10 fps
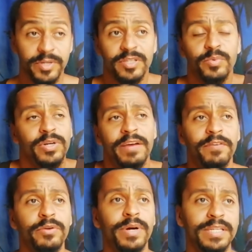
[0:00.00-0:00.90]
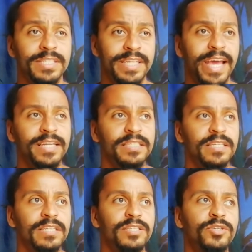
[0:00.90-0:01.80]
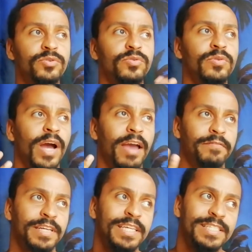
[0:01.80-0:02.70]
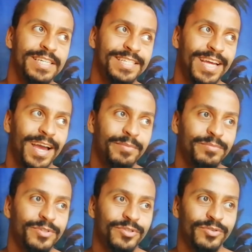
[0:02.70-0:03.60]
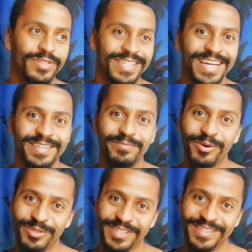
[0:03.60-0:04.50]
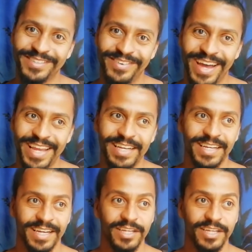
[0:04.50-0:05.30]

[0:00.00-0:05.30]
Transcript: Because whatever you understand, you have an easier time to set in motion, right?